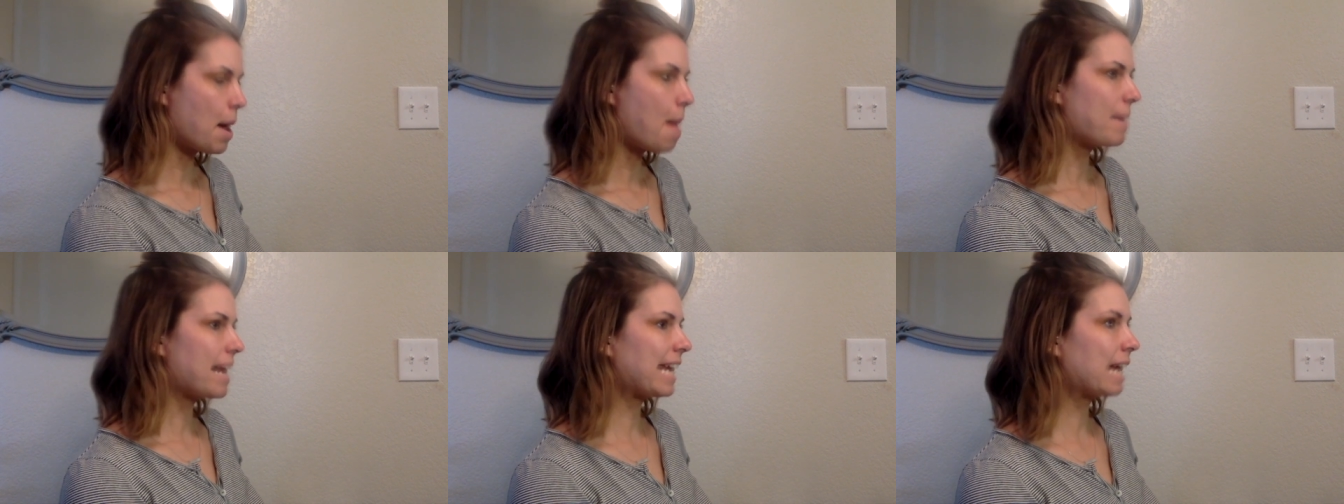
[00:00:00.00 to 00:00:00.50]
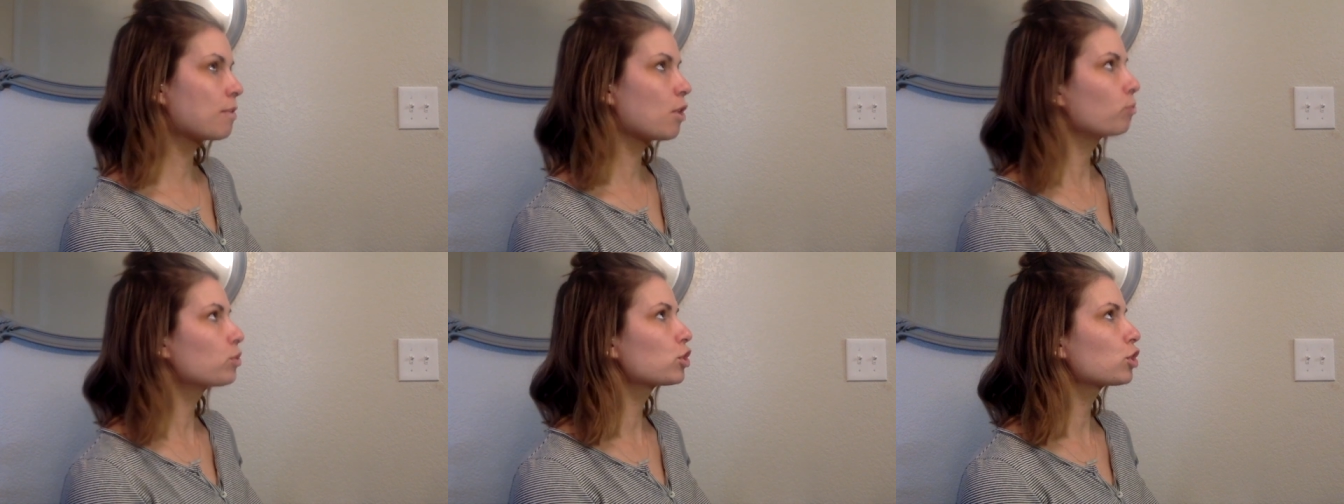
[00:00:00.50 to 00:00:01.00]
But I, but I came
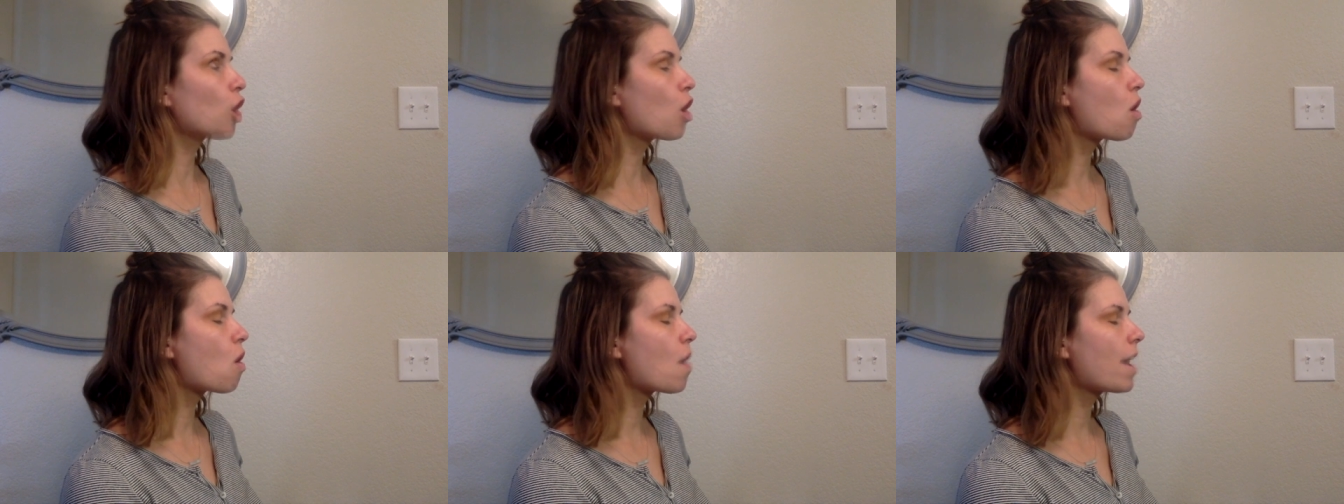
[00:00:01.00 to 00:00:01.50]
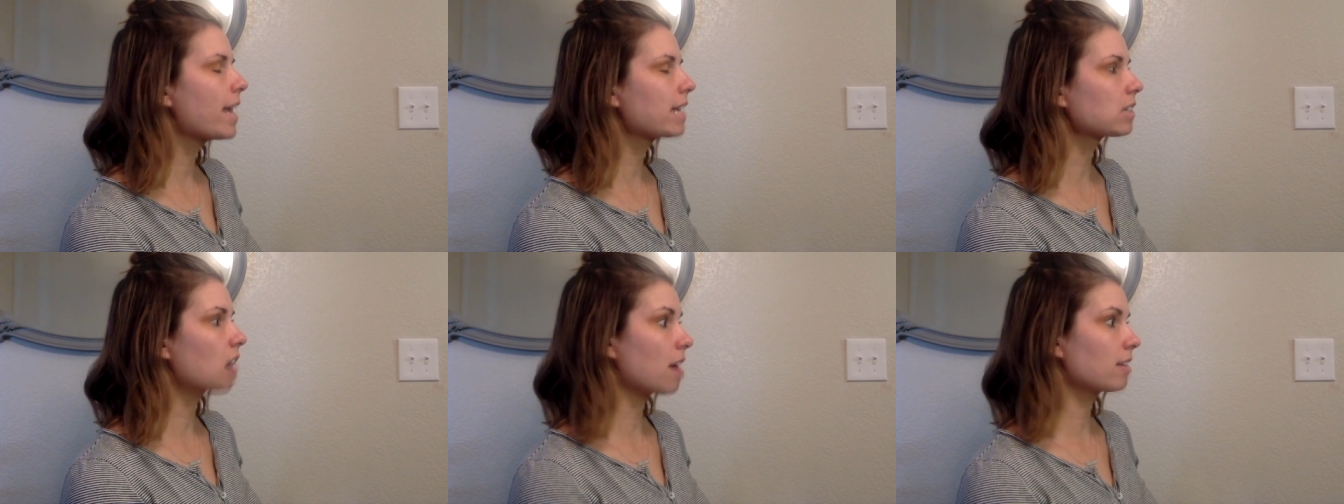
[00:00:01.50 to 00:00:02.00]
home so
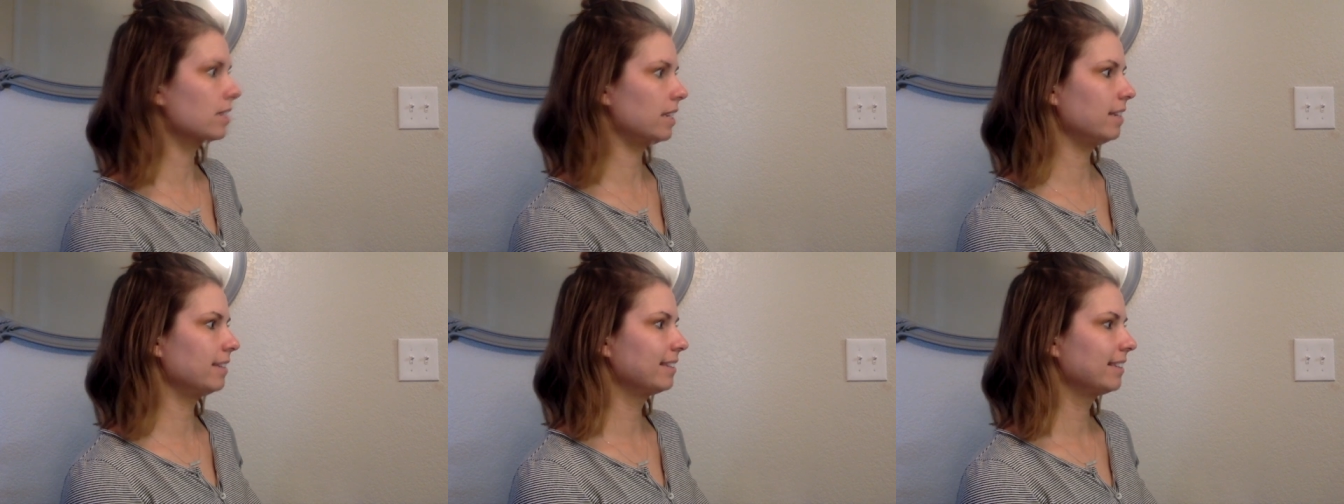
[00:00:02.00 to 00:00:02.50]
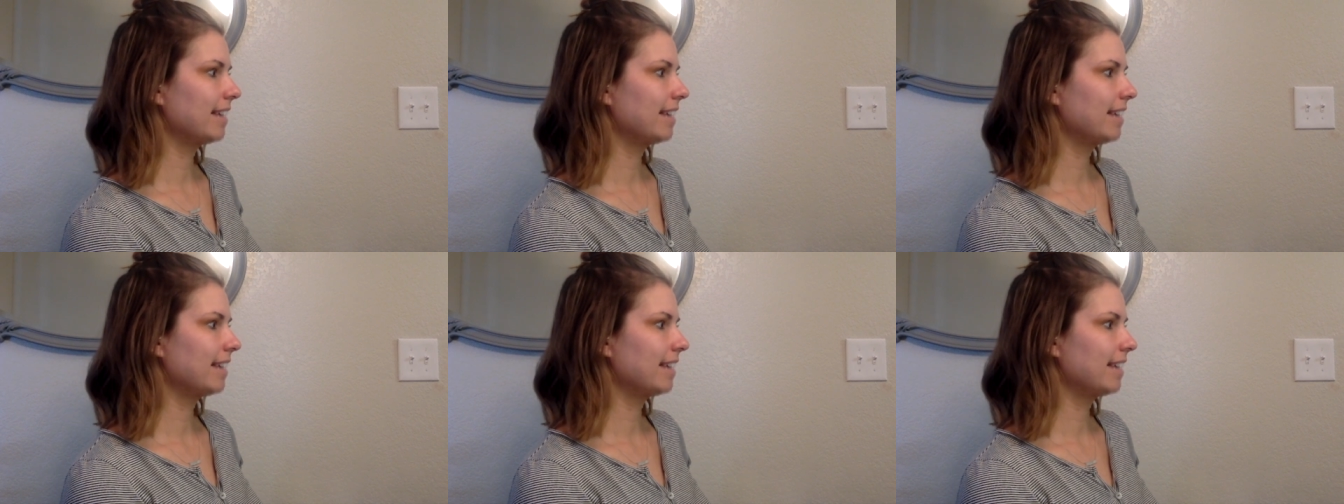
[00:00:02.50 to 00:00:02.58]
exhausted.